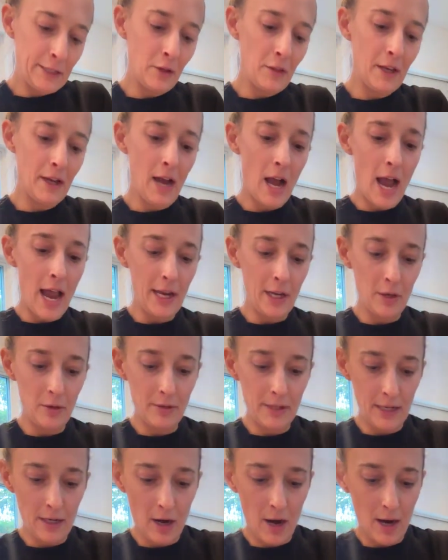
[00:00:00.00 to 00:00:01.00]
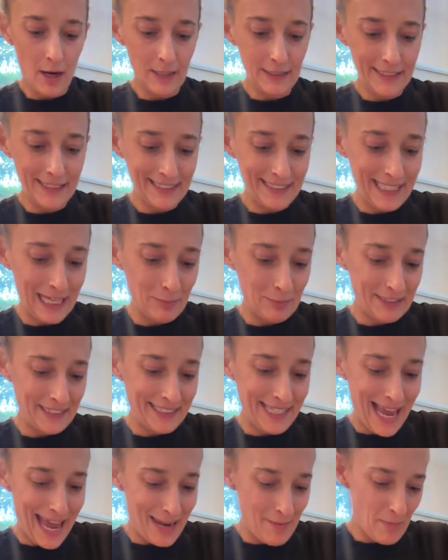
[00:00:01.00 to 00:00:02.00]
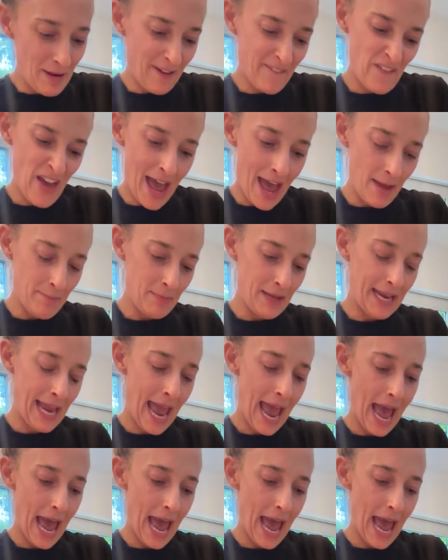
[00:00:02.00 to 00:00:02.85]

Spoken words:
So the guy who did ours, his name's Ted McFadden,